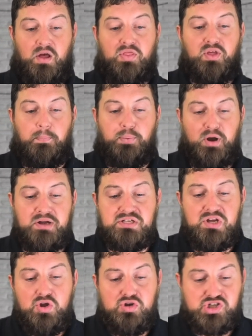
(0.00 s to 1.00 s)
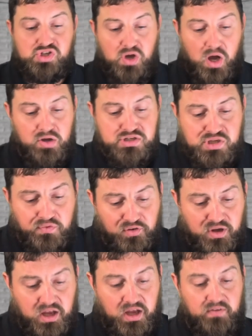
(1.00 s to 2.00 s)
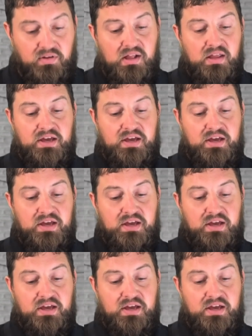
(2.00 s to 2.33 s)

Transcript: The person who struggles to forgive